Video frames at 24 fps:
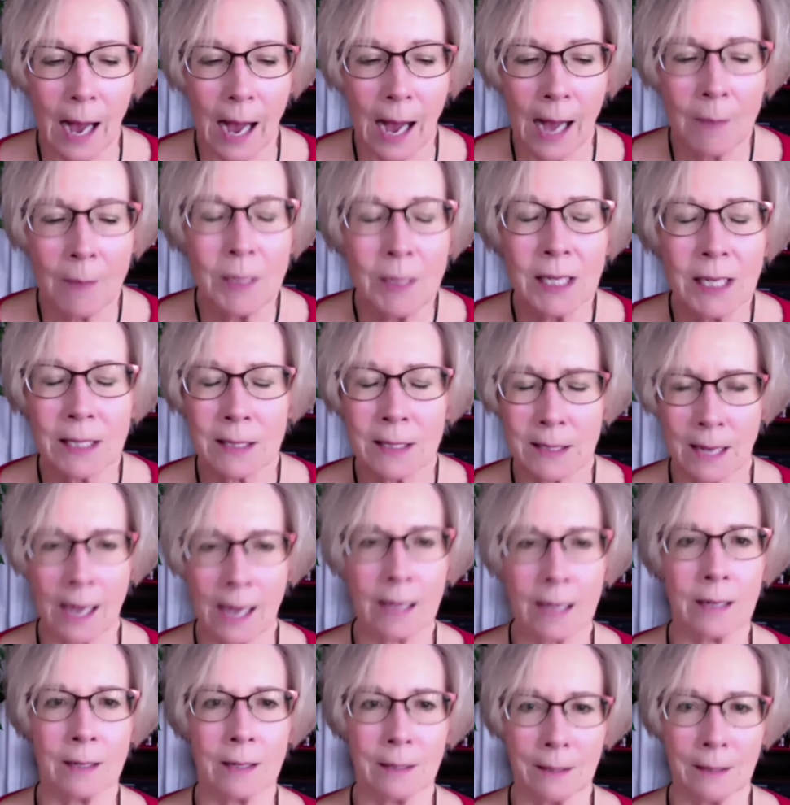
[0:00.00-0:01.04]

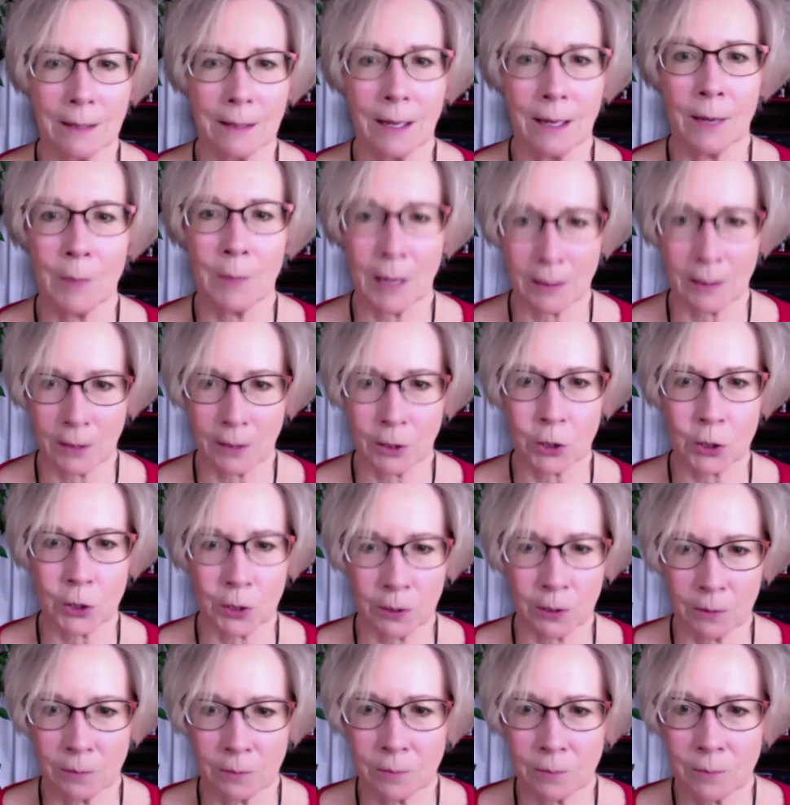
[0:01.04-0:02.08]
excited about this
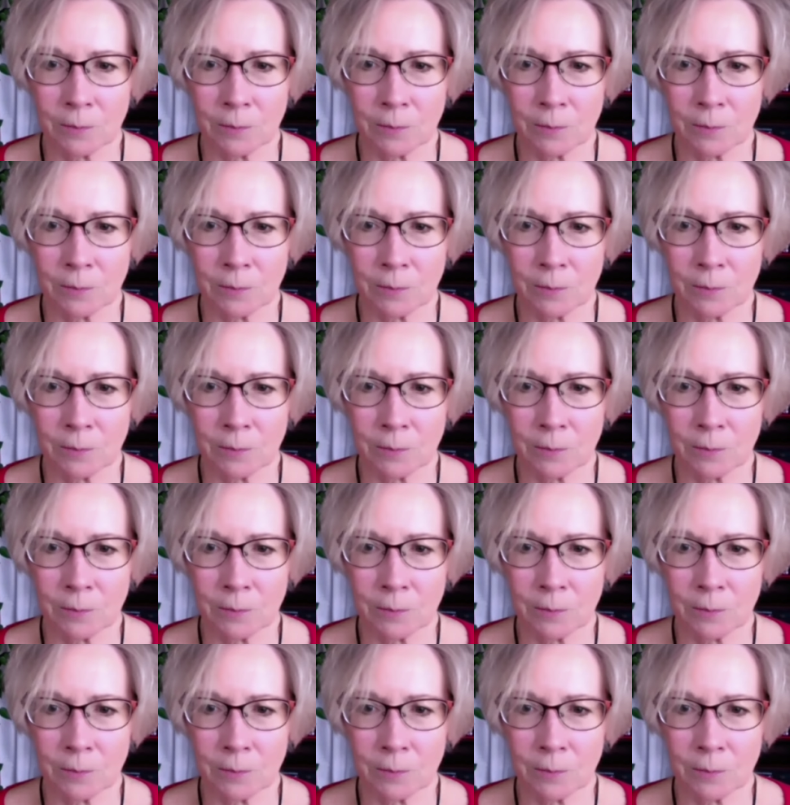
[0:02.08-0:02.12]
year.